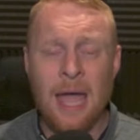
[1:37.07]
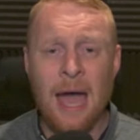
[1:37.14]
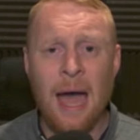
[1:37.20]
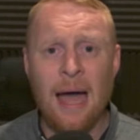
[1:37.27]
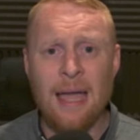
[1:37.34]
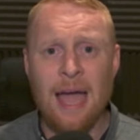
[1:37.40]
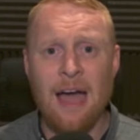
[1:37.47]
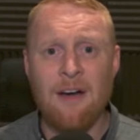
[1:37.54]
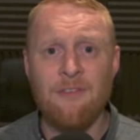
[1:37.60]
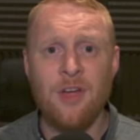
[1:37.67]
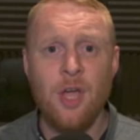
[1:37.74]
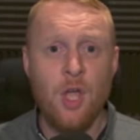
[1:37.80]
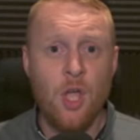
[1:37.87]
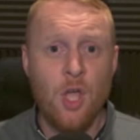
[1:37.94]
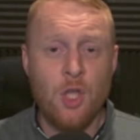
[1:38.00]
I have
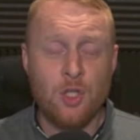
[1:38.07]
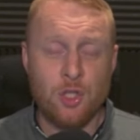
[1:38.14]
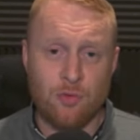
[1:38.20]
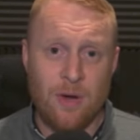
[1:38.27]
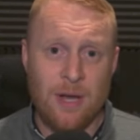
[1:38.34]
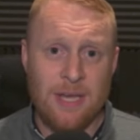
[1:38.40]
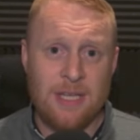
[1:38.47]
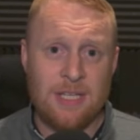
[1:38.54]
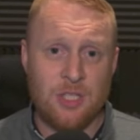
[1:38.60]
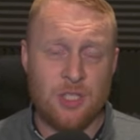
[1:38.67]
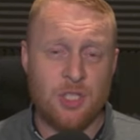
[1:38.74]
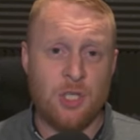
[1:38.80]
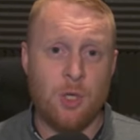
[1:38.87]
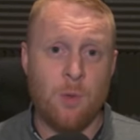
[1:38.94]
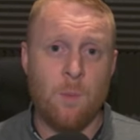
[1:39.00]
tried
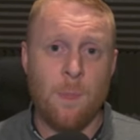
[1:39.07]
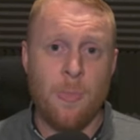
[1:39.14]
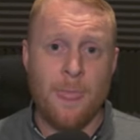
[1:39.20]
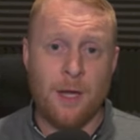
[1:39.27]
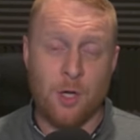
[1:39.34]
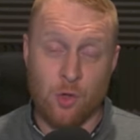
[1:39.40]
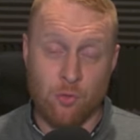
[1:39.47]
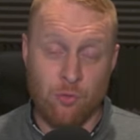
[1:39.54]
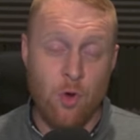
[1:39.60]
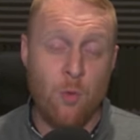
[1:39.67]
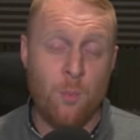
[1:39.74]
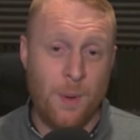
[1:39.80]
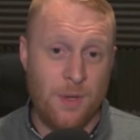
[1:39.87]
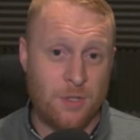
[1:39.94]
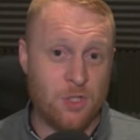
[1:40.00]
to
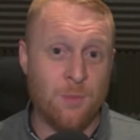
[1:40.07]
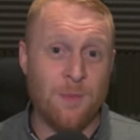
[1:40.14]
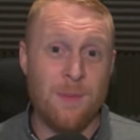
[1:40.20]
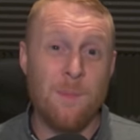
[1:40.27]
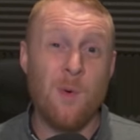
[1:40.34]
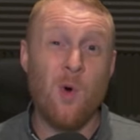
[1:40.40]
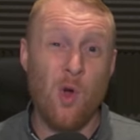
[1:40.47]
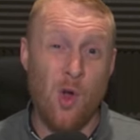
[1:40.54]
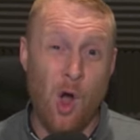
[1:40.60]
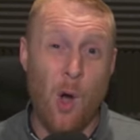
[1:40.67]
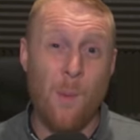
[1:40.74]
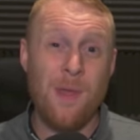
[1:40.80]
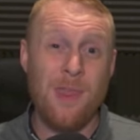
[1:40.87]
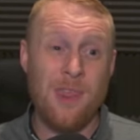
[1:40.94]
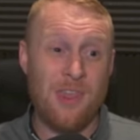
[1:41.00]
group some of the more
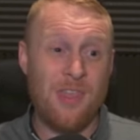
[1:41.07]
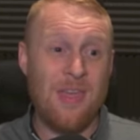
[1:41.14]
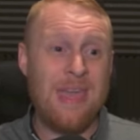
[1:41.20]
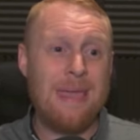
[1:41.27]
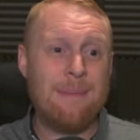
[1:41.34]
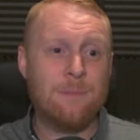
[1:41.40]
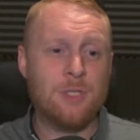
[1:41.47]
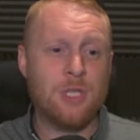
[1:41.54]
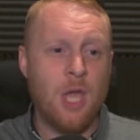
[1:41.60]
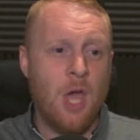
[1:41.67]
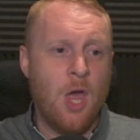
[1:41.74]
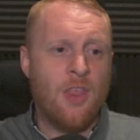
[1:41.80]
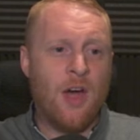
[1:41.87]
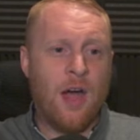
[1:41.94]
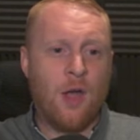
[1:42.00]
common themes
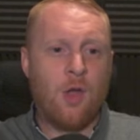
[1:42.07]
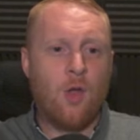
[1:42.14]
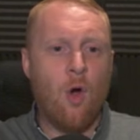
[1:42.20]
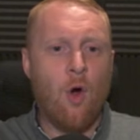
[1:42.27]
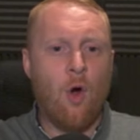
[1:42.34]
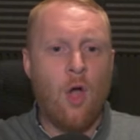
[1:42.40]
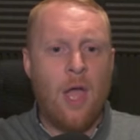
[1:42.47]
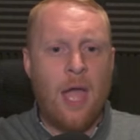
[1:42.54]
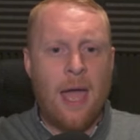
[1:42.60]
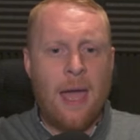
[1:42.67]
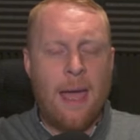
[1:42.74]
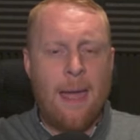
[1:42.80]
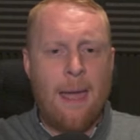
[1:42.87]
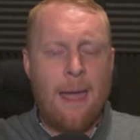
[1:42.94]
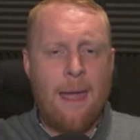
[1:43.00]
that I got.
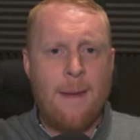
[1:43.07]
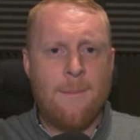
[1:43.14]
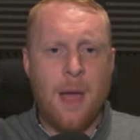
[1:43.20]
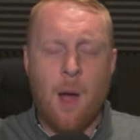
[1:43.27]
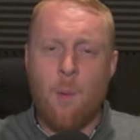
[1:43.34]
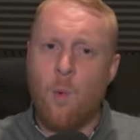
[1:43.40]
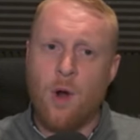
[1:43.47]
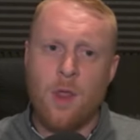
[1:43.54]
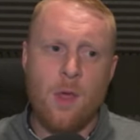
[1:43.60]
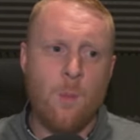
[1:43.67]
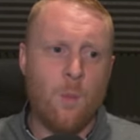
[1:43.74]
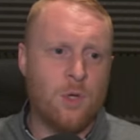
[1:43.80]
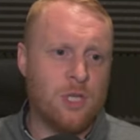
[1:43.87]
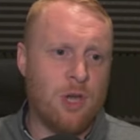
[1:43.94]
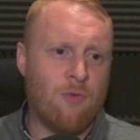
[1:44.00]
Um, and one of
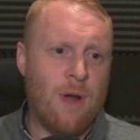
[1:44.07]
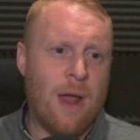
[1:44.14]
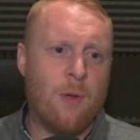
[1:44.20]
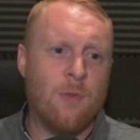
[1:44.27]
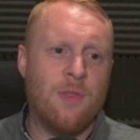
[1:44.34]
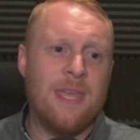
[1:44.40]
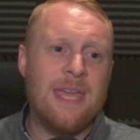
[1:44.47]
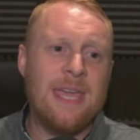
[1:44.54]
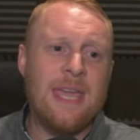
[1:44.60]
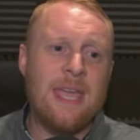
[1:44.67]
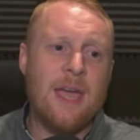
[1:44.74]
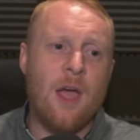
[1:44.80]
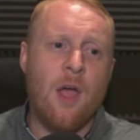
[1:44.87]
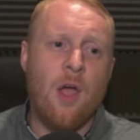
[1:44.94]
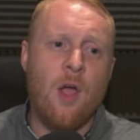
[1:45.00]
them was around
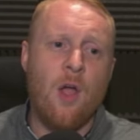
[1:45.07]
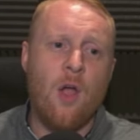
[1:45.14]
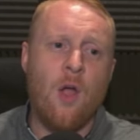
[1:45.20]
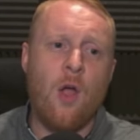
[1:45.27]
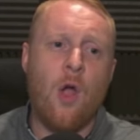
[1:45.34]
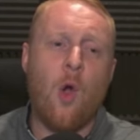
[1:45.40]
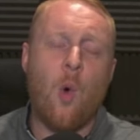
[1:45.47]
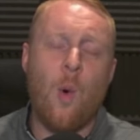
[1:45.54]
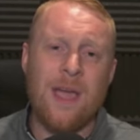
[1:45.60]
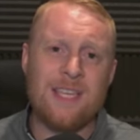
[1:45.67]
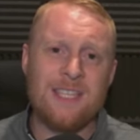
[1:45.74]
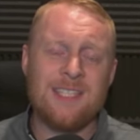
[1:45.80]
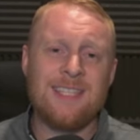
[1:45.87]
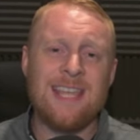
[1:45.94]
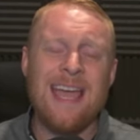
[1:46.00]
the uh,
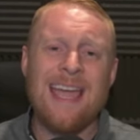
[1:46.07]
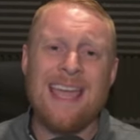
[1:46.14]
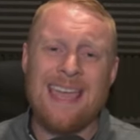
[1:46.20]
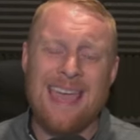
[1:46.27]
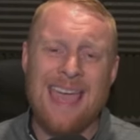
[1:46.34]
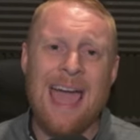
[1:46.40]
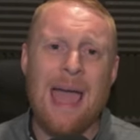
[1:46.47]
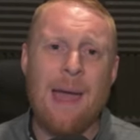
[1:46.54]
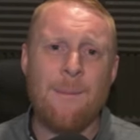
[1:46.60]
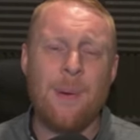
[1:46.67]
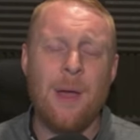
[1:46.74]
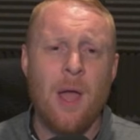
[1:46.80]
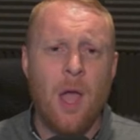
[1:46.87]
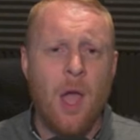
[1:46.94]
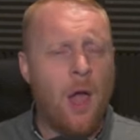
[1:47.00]
quest cap
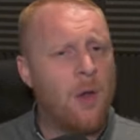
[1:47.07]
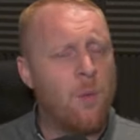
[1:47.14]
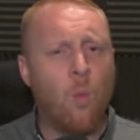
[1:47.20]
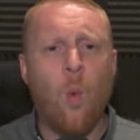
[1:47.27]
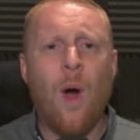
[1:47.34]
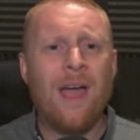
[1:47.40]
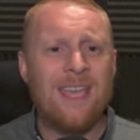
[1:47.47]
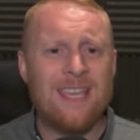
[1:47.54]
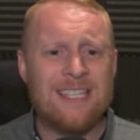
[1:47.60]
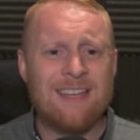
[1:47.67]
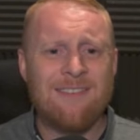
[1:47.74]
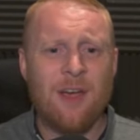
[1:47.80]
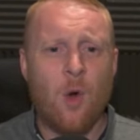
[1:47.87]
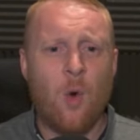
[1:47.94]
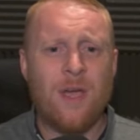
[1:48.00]
and why is
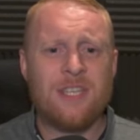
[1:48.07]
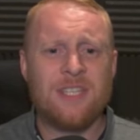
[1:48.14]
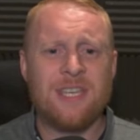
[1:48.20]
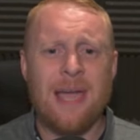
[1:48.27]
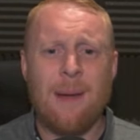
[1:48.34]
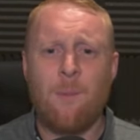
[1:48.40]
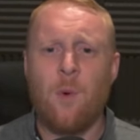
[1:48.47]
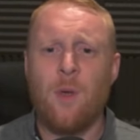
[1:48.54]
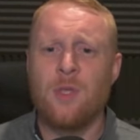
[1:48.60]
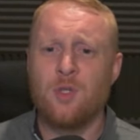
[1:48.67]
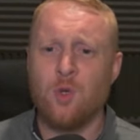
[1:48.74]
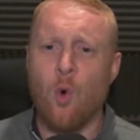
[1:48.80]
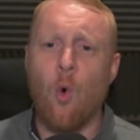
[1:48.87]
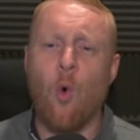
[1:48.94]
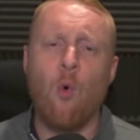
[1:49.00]
there a quest cap when
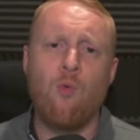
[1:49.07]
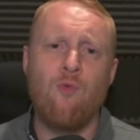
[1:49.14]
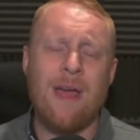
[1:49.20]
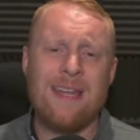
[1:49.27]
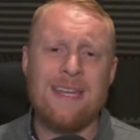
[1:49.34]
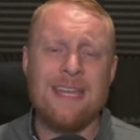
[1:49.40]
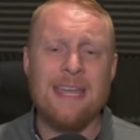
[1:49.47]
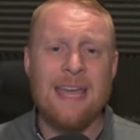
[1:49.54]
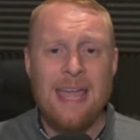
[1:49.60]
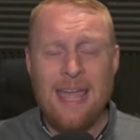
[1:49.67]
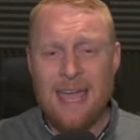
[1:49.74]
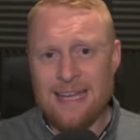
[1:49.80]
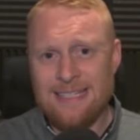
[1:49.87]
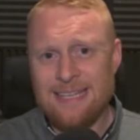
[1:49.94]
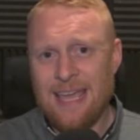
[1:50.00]
there's already
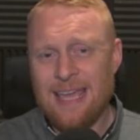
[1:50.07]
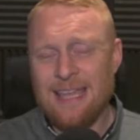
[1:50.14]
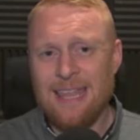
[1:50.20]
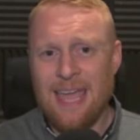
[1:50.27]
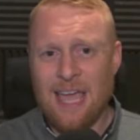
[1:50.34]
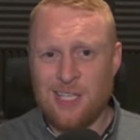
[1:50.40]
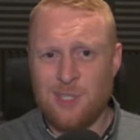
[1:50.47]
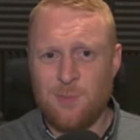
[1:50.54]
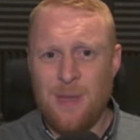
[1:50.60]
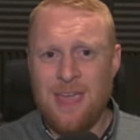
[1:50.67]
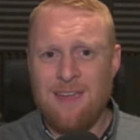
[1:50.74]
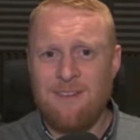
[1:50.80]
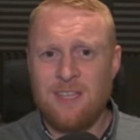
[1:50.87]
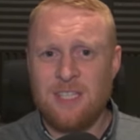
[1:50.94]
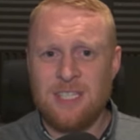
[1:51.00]
a daily
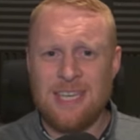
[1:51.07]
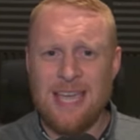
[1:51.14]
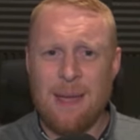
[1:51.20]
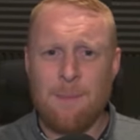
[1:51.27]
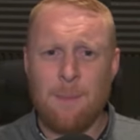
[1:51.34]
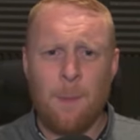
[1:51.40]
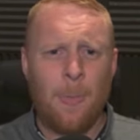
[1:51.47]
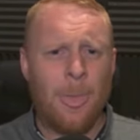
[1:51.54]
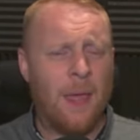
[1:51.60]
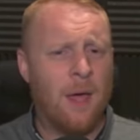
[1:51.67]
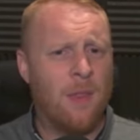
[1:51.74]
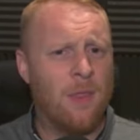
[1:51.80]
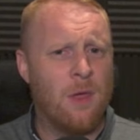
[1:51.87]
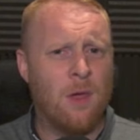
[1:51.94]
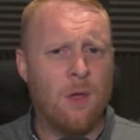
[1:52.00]
experience cap
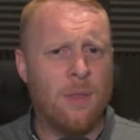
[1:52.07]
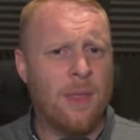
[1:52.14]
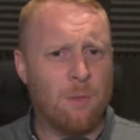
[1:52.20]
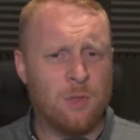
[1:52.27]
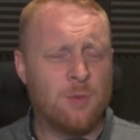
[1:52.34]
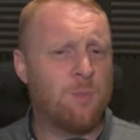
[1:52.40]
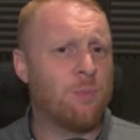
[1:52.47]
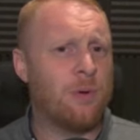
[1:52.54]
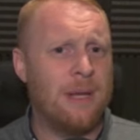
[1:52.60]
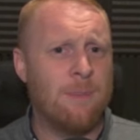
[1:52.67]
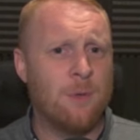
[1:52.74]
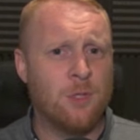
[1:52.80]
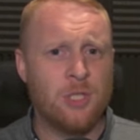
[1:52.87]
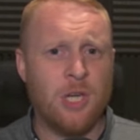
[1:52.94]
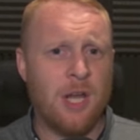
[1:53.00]
and that that was pretty
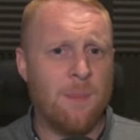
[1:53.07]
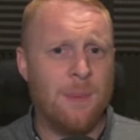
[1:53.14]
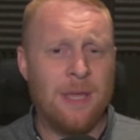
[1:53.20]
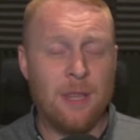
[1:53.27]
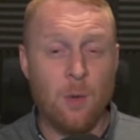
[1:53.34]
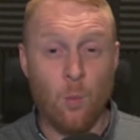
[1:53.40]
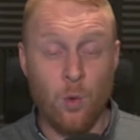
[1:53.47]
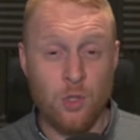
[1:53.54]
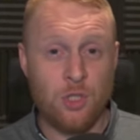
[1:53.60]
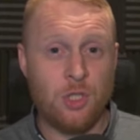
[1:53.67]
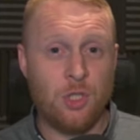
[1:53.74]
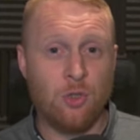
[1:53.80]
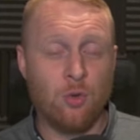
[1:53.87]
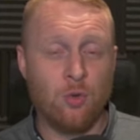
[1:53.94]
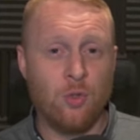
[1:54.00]
much going to be that once
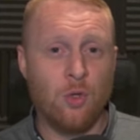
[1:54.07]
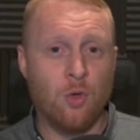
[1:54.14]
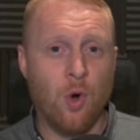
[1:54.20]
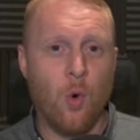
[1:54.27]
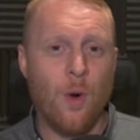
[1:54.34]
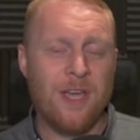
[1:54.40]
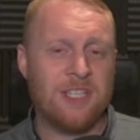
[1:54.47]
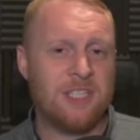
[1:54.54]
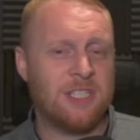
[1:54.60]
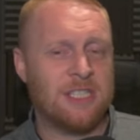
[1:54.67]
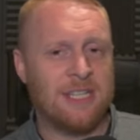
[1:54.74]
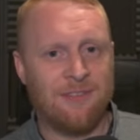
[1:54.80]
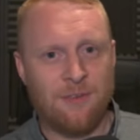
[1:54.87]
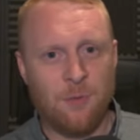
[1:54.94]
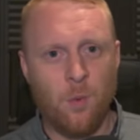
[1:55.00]
you've done your
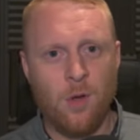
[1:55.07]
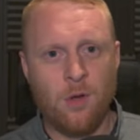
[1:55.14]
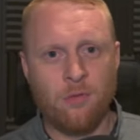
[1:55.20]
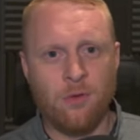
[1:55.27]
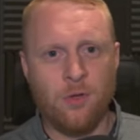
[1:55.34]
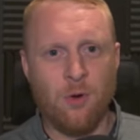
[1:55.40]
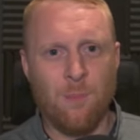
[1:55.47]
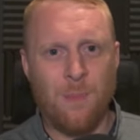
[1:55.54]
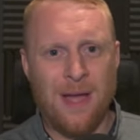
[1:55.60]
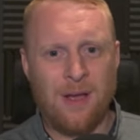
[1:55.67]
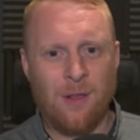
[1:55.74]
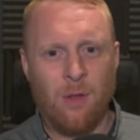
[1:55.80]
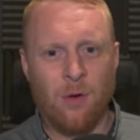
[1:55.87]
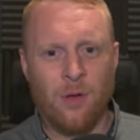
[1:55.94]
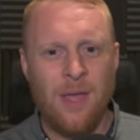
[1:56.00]
quests and if you work through your
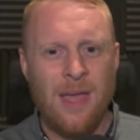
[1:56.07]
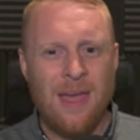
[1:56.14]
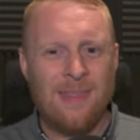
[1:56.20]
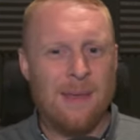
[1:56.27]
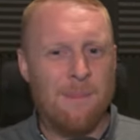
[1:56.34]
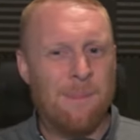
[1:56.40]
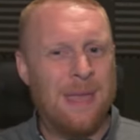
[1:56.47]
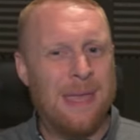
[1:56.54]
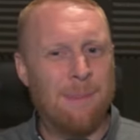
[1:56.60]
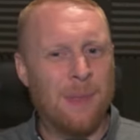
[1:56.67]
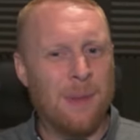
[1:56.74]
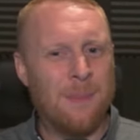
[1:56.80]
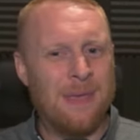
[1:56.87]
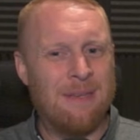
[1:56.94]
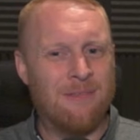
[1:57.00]
backlog then
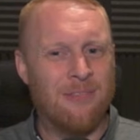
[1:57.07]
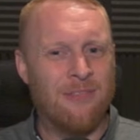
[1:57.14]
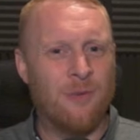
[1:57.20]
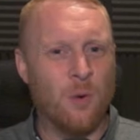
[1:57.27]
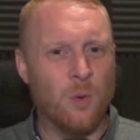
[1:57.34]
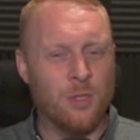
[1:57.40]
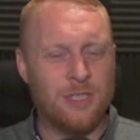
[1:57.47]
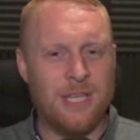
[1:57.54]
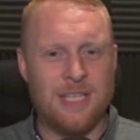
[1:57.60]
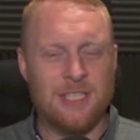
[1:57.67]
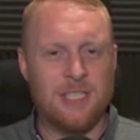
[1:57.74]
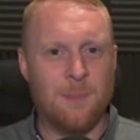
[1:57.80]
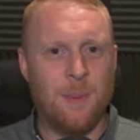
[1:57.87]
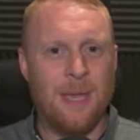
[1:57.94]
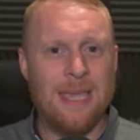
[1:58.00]
people are being forced
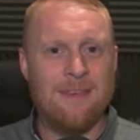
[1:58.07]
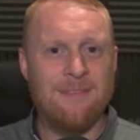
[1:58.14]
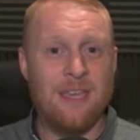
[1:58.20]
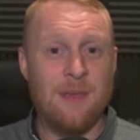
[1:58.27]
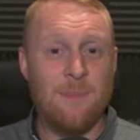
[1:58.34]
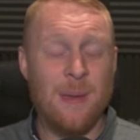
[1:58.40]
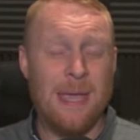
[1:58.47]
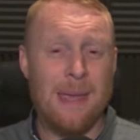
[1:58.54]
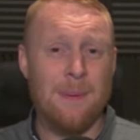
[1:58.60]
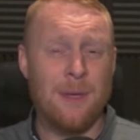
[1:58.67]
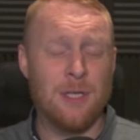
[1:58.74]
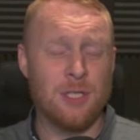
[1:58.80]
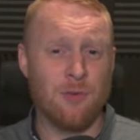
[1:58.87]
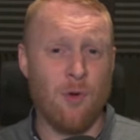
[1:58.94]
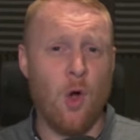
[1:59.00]
into pvp
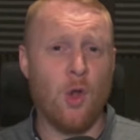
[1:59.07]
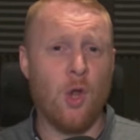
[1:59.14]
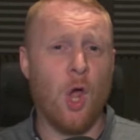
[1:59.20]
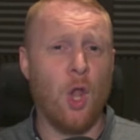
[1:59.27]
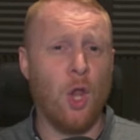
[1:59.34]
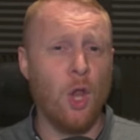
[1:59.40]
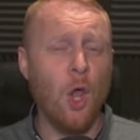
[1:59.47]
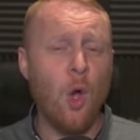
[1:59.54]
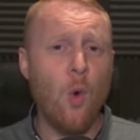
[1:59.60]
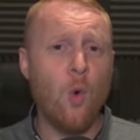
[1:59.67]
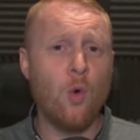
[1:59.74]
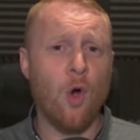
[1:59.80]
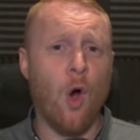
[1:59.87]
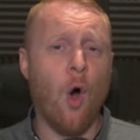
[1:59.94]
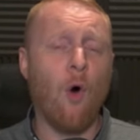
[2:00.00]
because there aren't a
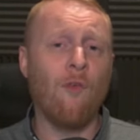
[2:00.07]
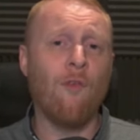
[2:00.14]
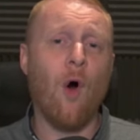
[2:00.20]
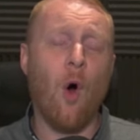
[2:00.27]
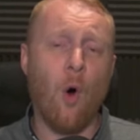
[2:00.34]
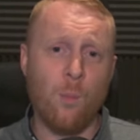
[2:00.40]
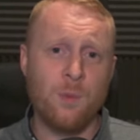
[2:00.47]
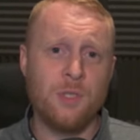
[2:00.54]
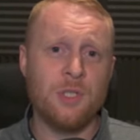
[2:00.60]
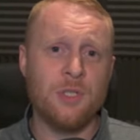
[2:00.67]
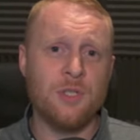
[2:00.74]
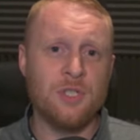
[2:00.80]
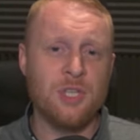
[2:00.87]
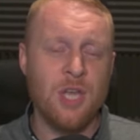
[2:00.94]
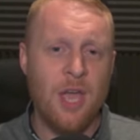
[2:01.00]
load of
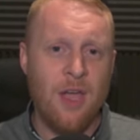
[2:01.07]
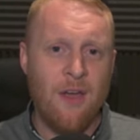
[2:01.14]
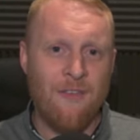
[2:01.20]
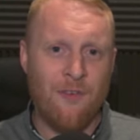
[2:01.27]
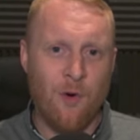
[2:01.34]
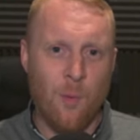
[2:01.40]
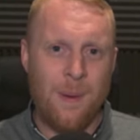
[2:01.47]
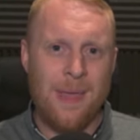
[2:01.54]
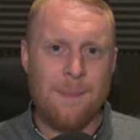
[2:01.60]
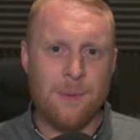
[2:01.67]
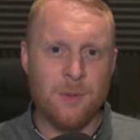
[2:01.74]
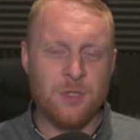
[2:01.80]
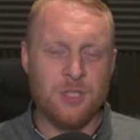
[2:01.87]
options for people